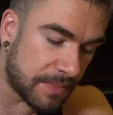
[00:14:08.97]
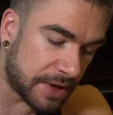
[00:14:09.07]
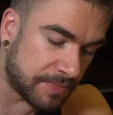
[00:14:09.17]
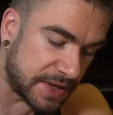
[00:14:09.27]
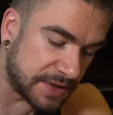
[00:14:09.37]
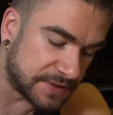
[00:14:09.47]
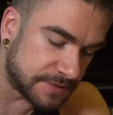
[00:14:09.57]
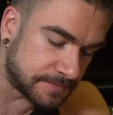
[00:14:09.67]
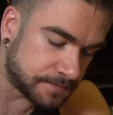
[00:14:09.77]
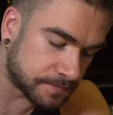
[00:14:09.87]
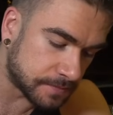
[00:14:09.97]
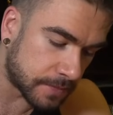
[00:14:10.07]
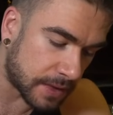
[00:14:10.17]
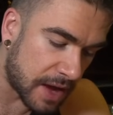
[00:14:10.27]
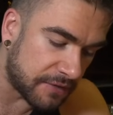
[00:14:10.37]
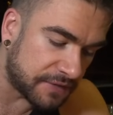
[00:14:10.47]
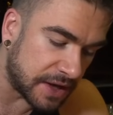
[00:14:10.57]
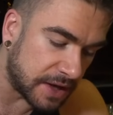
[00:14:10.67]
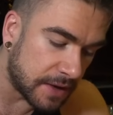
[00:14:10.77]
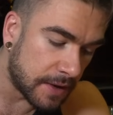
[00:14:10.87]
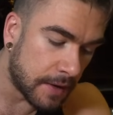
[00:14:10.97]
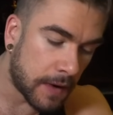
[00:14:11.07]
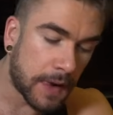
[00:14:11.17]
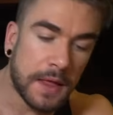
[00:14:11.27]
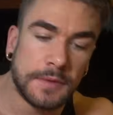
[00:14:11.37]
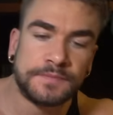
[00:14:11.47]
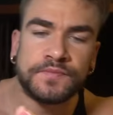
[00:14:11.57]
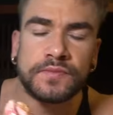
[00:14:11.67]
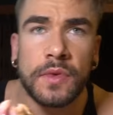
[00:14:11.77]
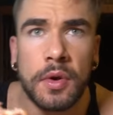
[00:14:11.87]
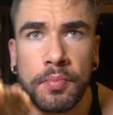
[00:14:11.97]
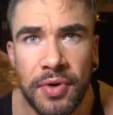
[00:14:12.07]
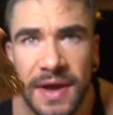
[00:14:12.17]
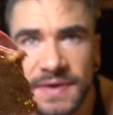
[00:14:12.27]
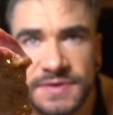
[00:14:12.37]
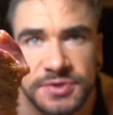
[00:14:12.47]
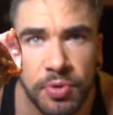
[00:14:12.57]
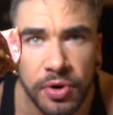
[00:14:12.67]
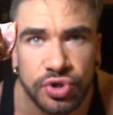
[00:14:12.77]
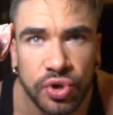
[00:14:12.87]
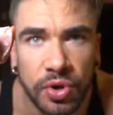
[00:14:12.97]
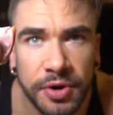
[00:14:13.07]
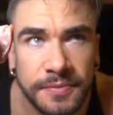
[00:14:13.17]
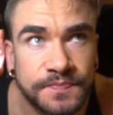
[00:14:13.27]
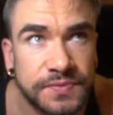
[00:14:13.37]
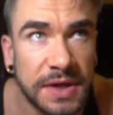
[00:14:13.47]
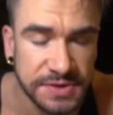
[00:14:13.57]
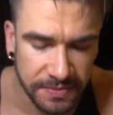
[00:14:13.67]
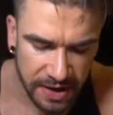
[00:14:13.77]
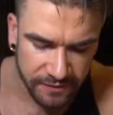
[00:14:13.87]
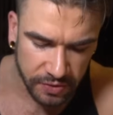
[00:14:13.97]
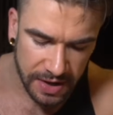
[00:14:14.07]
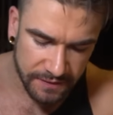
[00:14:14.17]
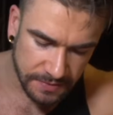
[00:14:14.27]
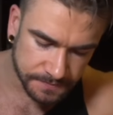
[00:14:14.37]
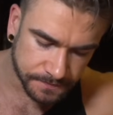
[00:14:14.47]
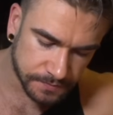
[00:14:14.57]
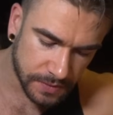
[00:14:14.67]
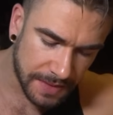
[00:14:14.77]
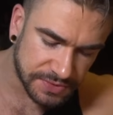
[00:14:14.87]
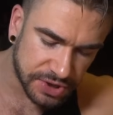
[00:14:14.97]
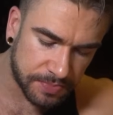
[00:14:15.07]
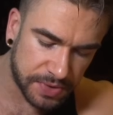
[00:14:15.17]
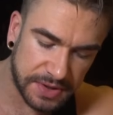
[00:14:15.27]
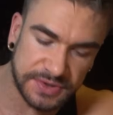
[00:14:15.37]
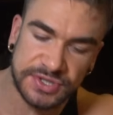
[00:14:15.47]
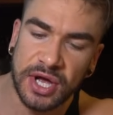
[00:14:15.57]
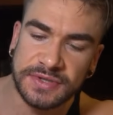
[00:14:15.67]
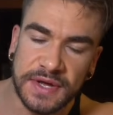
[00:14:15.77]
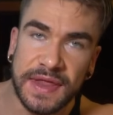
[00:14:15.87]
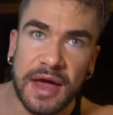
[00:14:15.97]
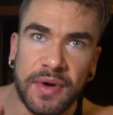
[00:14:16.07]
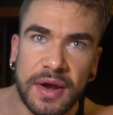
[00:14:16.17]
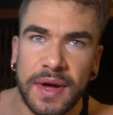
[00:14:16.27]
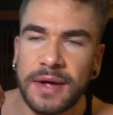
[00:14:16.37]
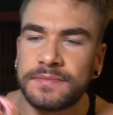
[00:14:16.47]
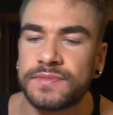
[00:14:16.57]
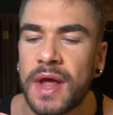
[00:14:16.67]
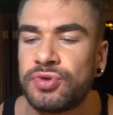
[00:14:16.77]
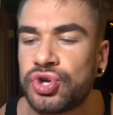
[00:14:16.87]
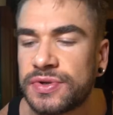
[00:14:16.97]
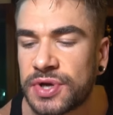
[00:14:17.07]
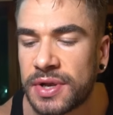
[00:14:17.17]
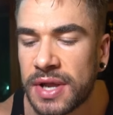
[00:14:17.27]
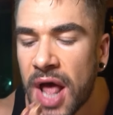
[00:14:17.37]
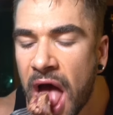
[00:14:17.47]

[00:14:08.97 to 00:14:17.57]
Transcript: big piece of the braised pork shoulder in some kind of a gravy. I'm just gonna put a little salt on that right away. I'm sure it's gonna need